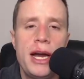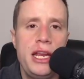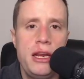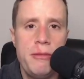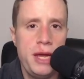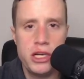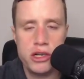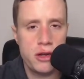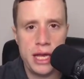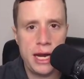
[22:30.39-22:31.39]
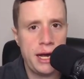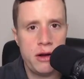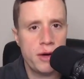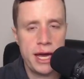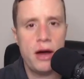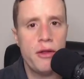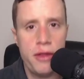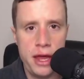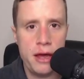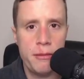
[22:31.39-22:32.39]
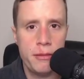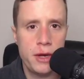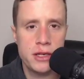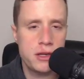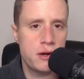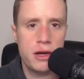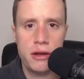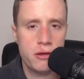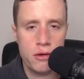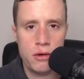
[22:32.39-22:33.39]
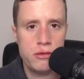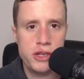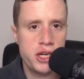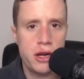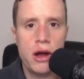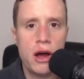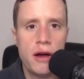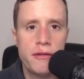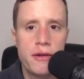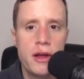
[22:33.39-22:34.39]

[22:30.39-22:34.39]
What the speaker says: I need to make sure that I don't count them because they're going to throw shit off.